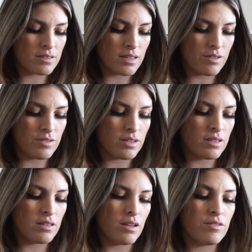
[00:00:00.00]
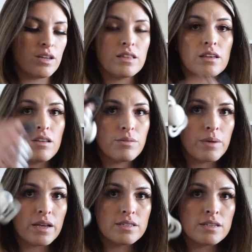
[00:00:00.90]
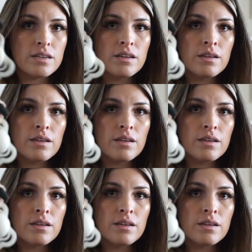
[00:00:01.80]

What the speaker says: they don't like the other passy.